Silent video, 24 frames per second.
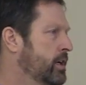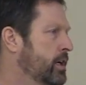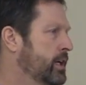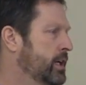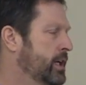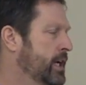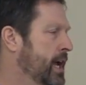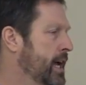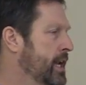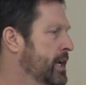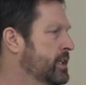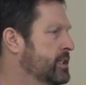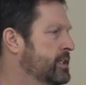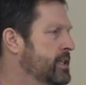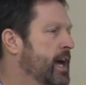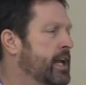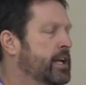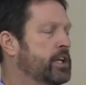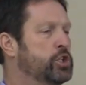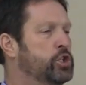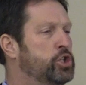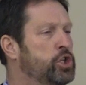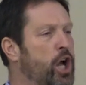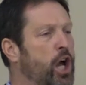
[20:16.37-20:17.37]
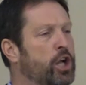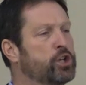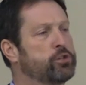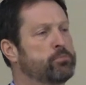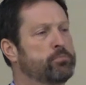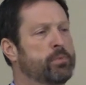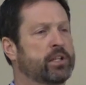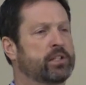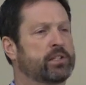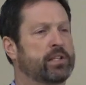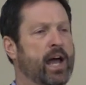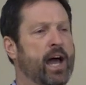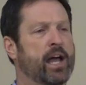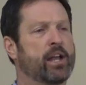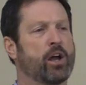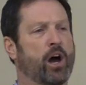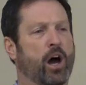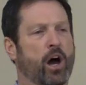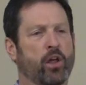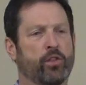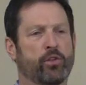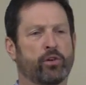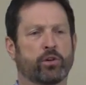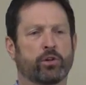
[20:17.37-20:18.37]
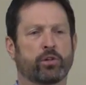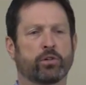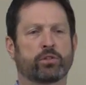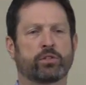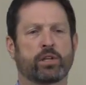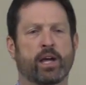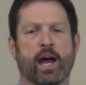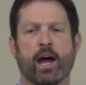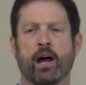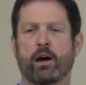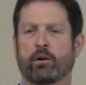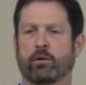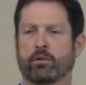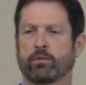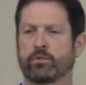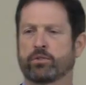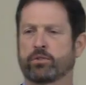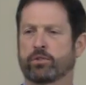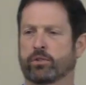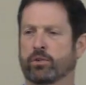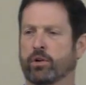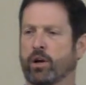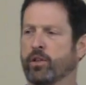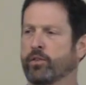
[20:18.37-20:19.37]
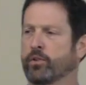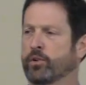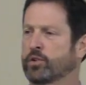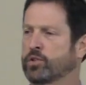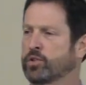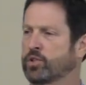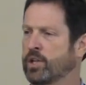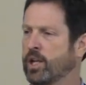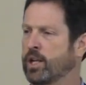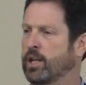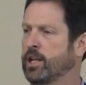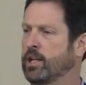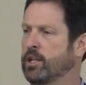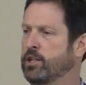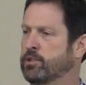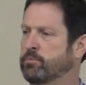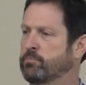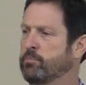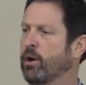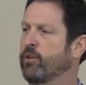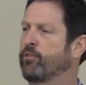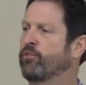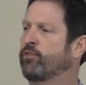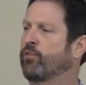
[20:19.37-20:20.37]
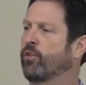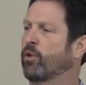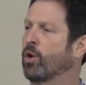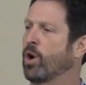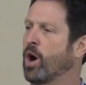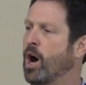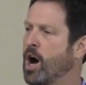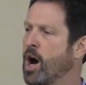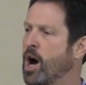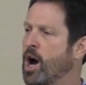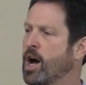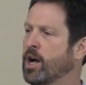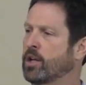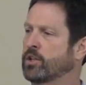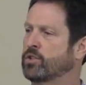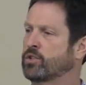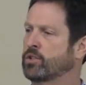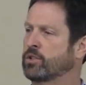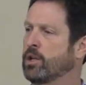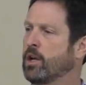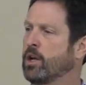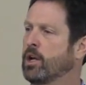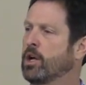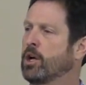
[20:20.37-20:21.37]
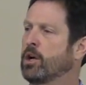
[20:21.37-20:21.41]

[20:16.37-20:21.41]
Again, it's not a judgment on other towns or other cities, but for us,